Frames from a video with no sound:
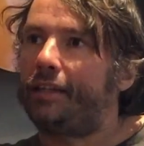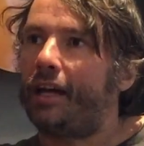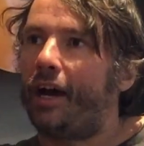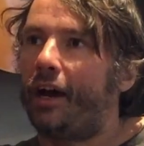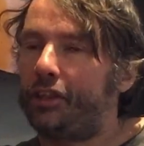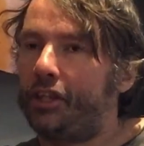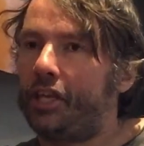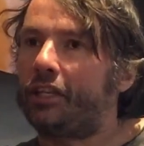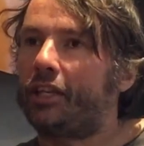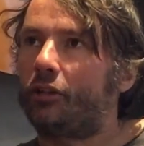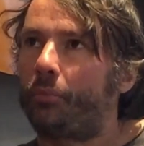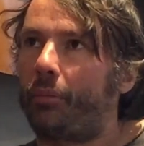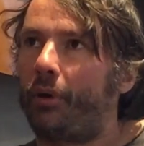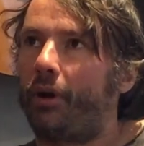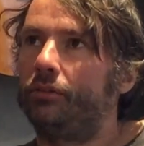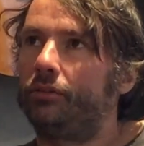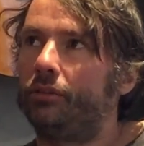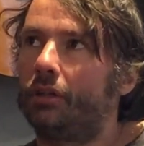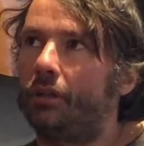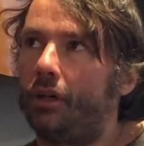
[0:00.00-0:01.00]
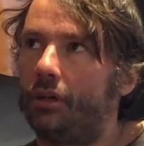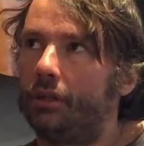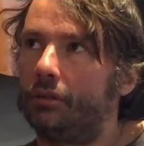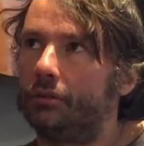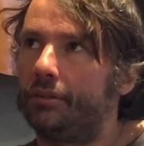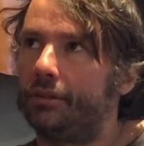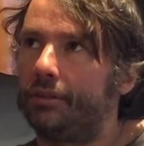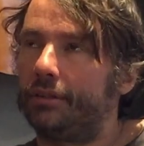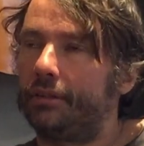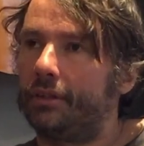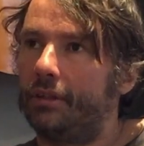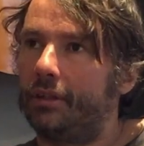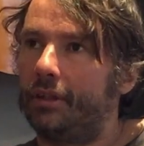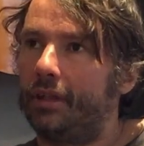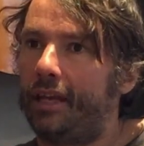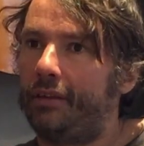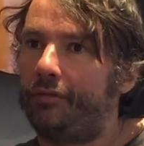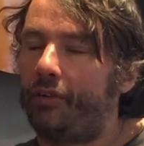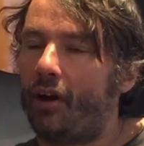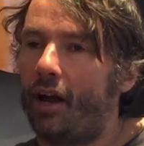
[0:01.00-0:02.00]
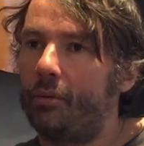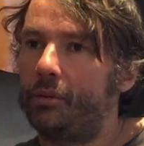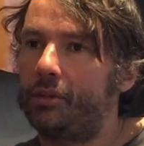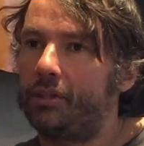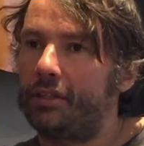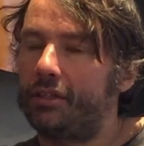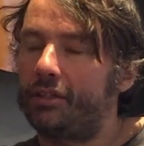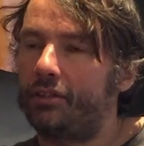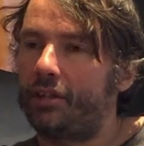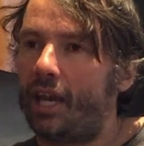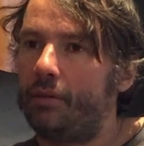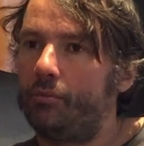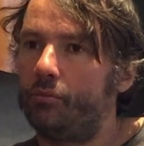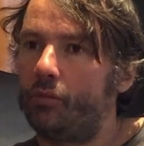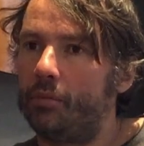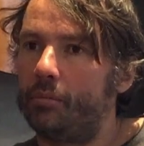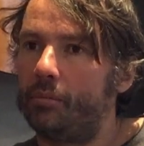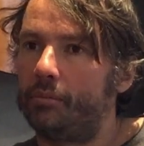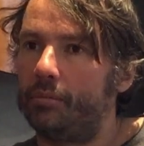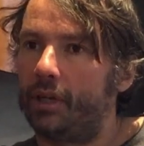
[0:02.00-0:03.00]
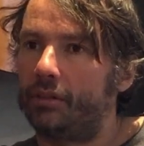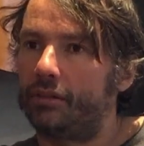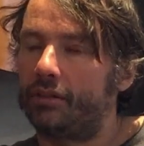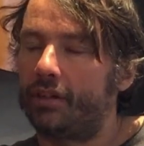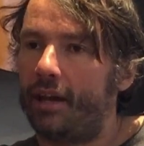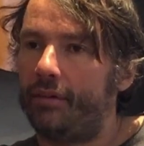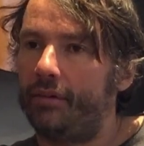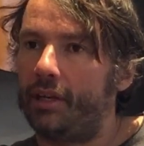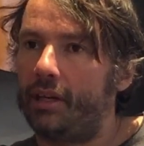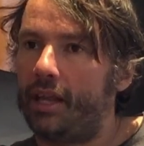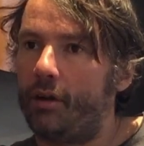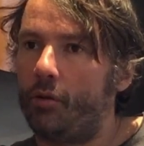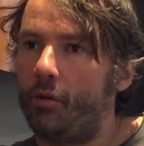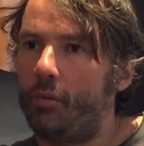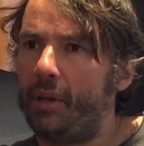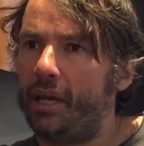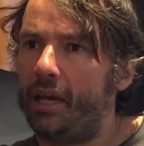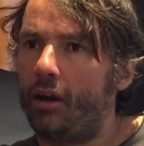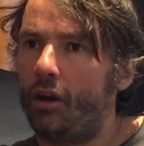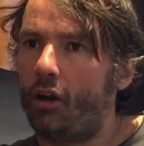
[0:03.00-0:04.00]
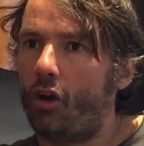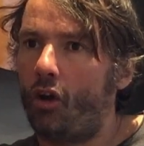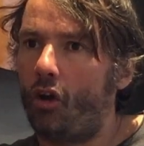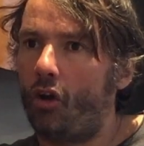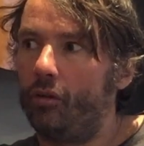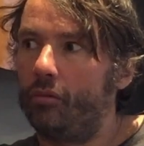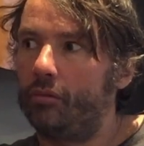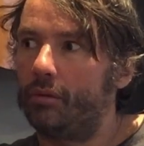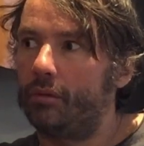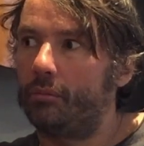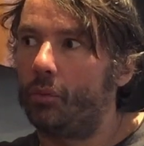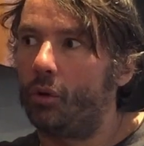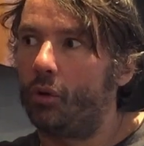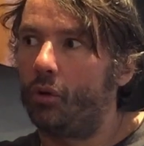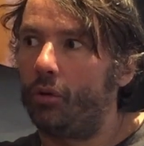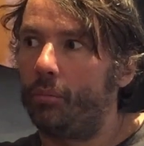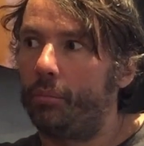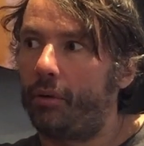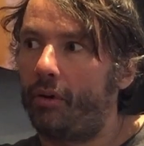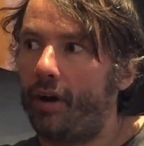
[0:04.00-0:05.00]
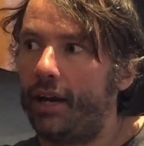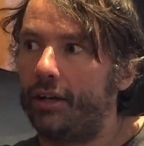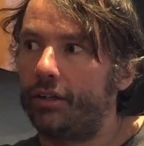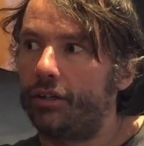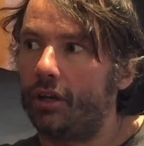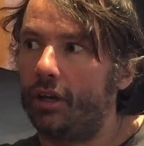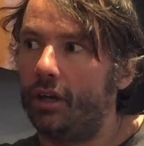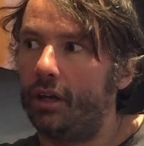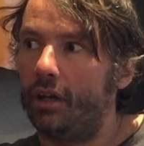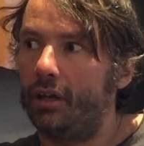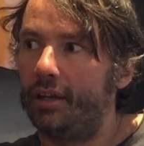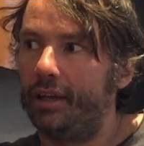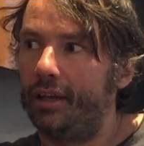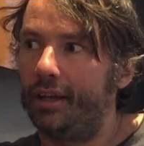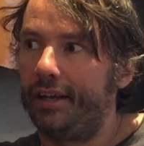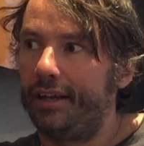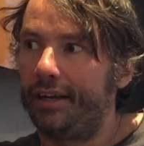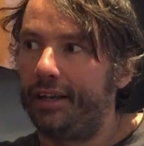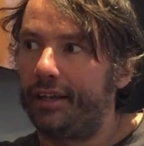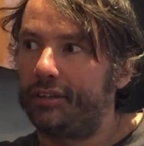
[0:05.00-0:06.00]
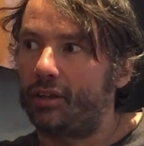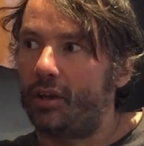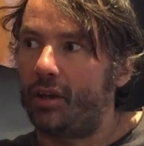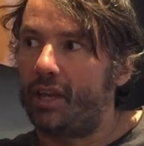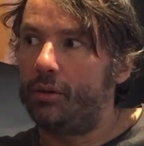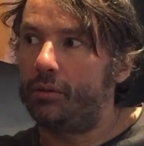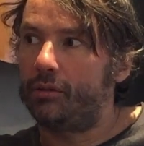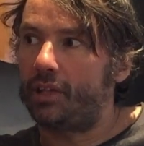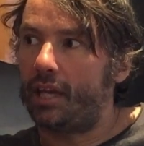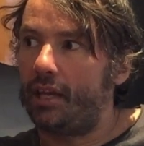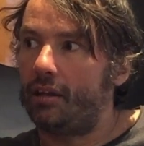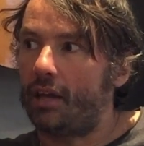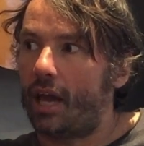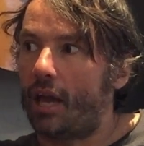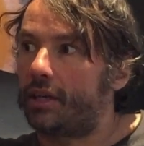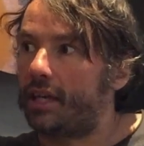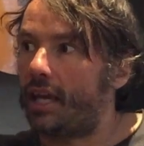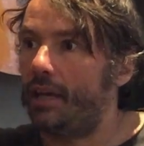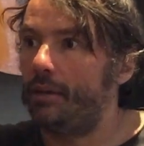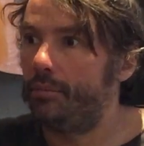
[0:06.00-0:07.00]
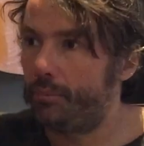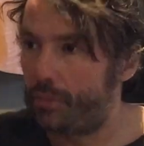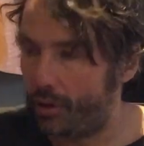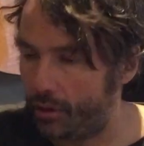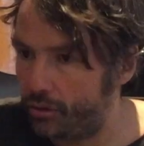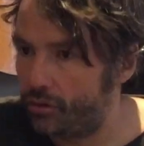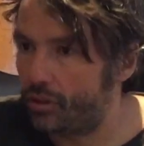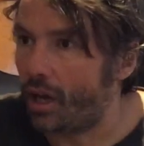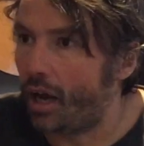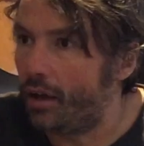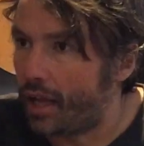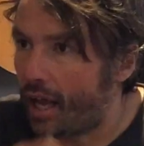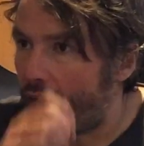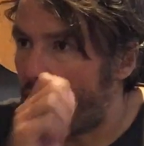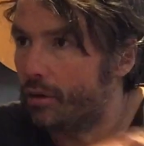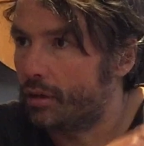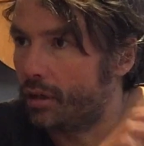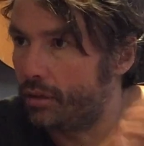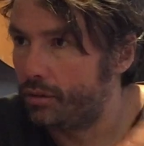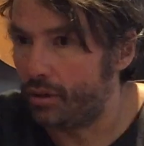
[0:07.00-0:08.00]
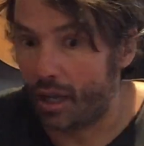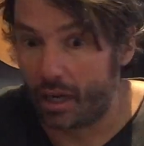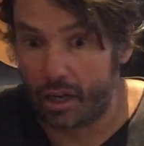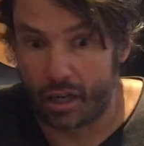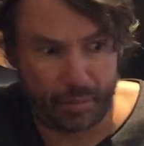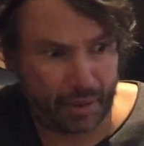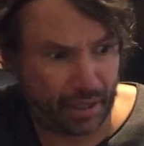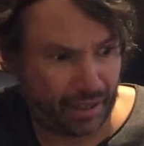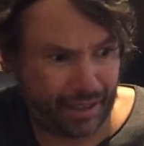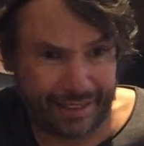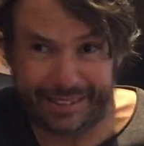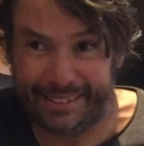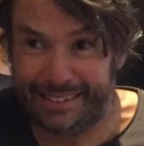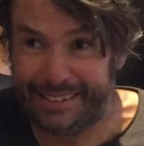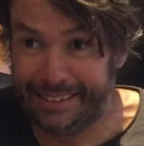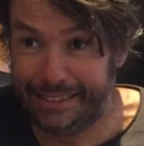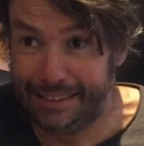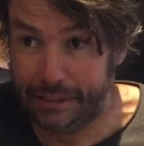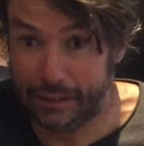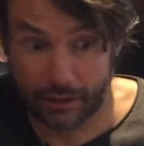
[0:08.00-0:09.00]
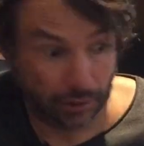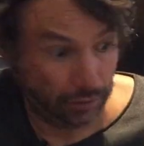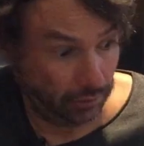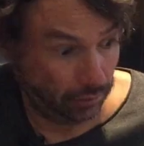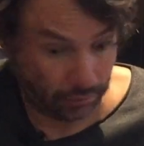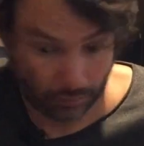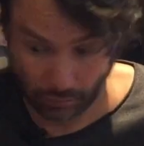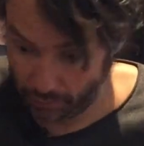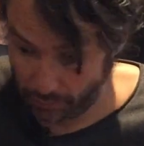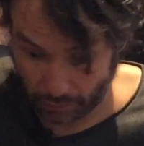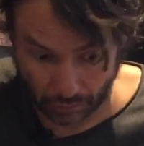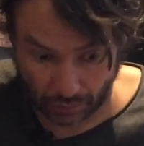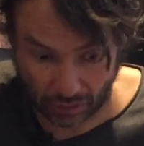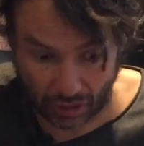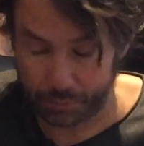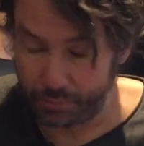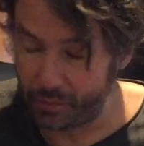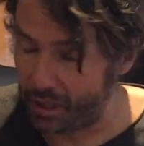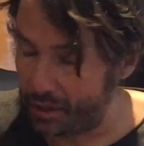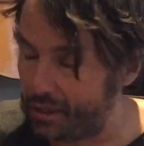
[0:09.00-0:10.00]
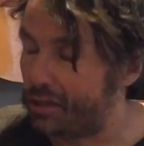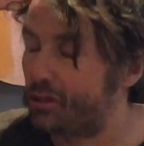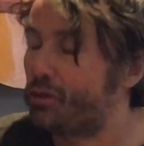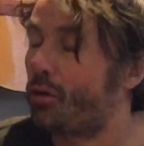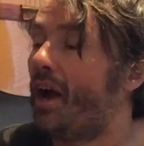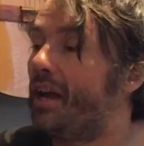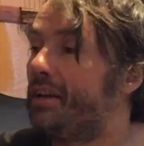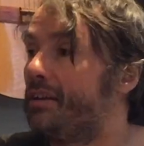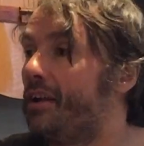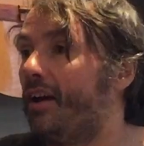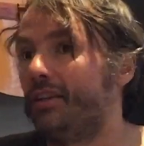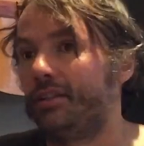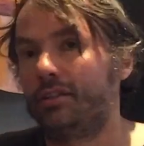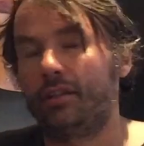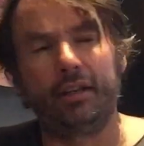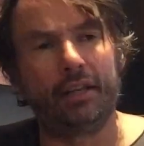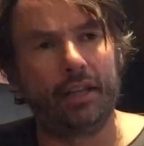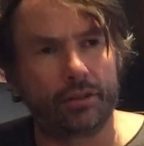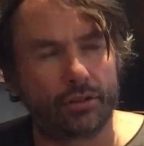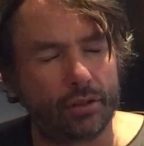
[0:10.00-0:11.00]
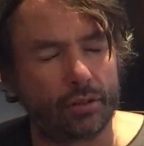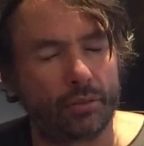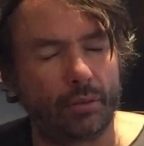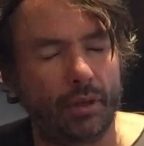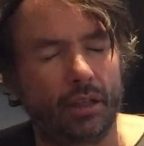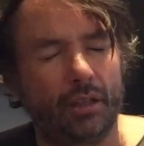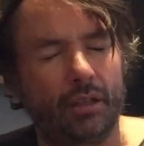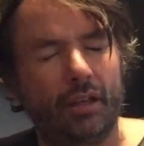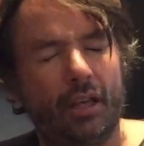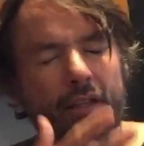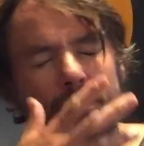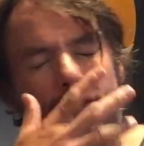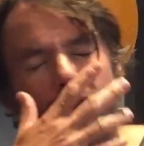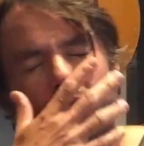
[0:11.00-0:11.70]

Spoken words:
I think there's pros and cons. If I was in the same room as Gavin, there would be a lot more pressure. So he would say, "Okay, Bruce, how I'm going to do it," and I'd be going, "Oh," it's quite nice to listen to it and then